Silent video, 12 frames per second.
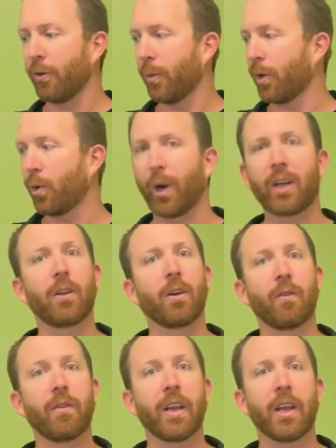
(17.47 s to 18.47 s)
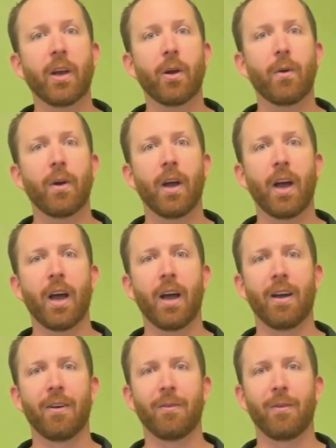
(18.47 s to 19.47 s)
do a quick little video
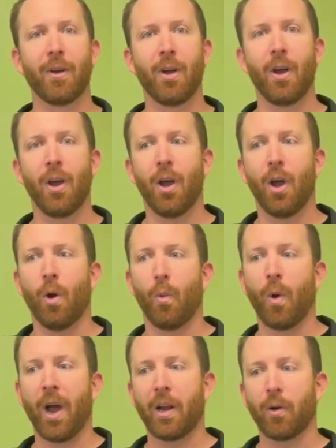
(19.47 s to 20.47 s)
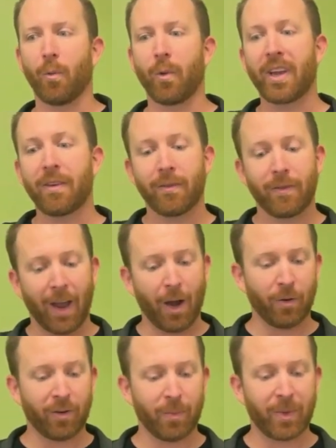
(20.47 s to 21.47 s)
of what we
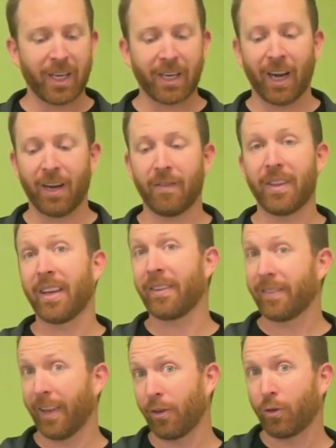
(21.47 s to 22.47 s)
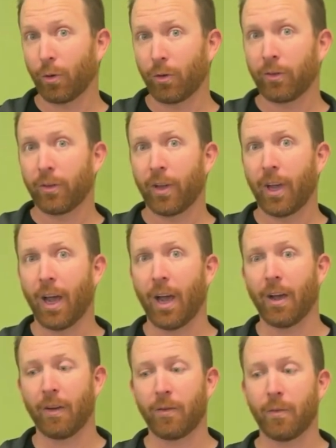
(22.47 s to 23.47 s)
found to be kind of the essentials
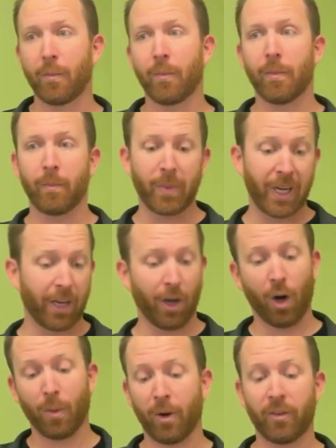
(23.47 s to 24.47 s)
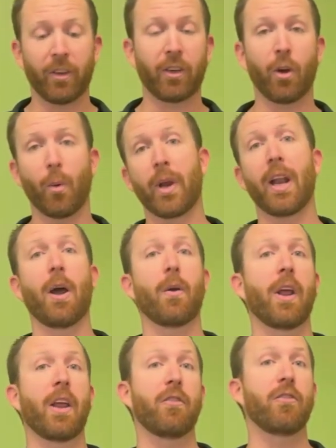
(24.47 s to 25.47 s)
of being an arborist and going out
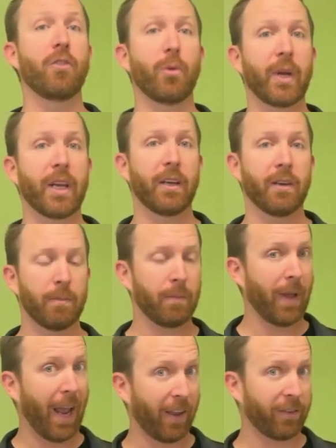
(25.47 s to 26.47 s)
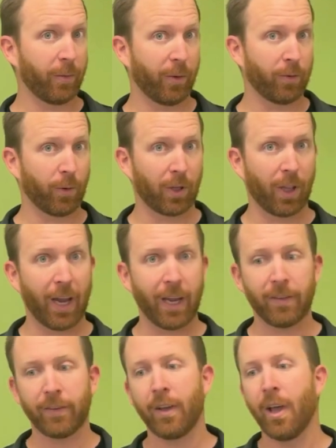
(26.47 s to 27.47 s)
and doing estimates for
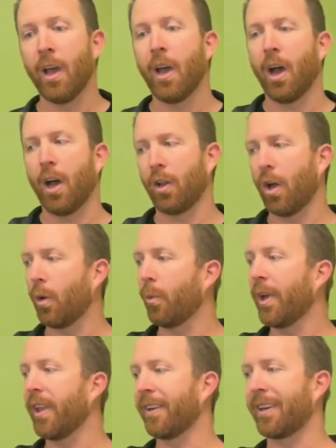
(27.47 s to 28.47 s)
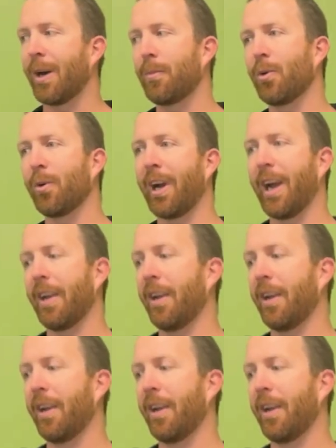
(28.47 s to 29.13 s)
clients, along with a couple kind